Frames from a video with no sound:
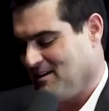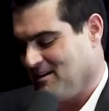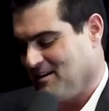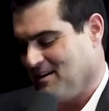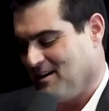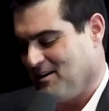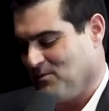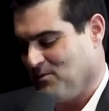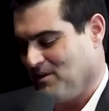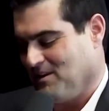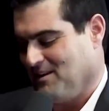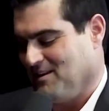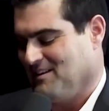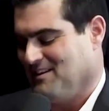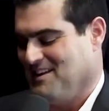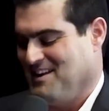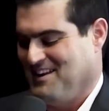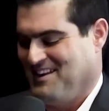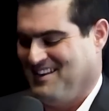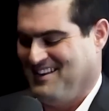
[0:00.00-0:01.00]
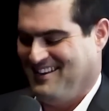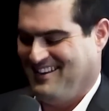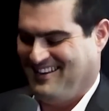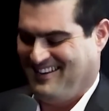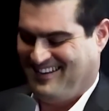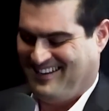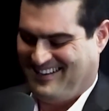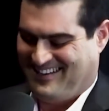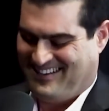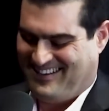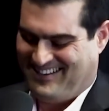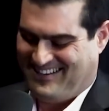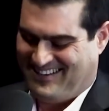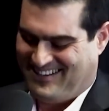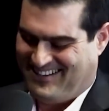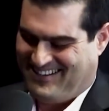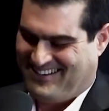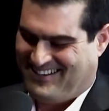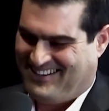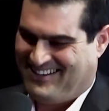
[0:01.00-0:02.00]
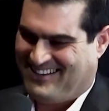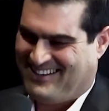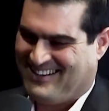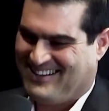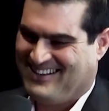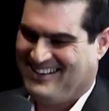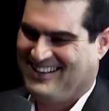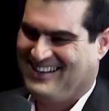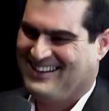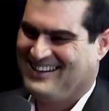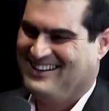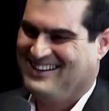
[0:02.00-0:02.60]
this God is pretty willing. Good. It's just I'm laughing on the